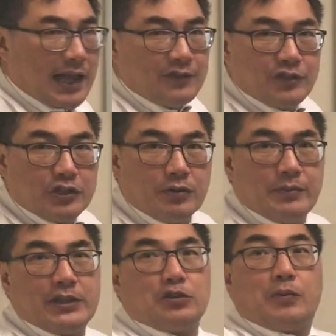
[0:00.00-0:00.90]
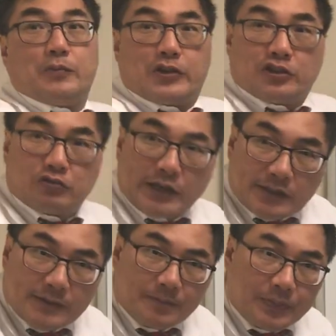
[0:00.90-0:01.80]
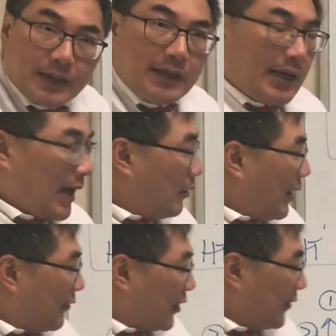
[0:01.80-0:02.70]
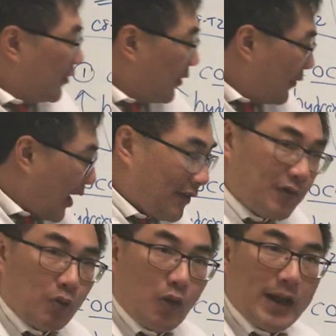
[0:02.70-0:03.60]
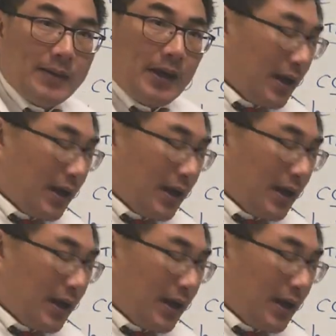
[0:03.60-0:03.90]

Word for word: alpha 2, it makes your pupil constrict. However, if you have alpha-1